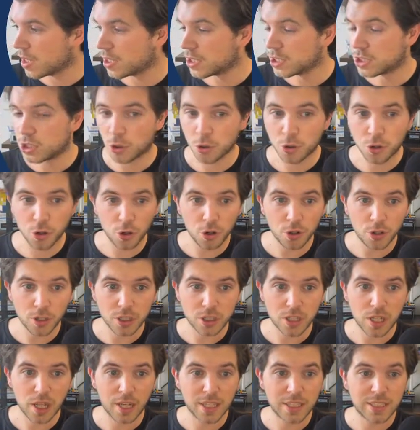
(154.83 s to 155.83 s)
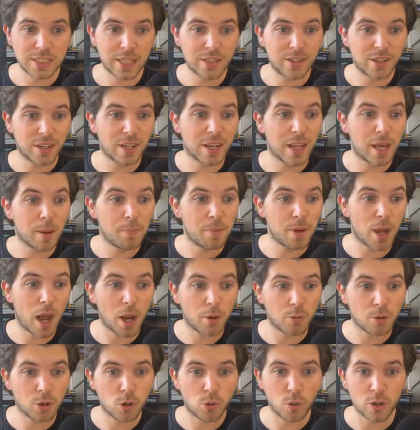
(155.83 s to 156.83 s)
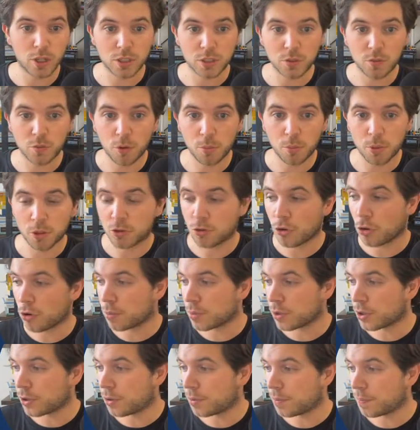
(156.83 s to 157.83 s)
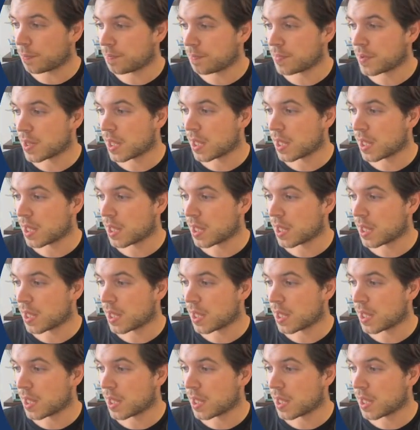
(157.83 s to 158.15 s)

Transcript: So curl is like sending an API request from your terminal.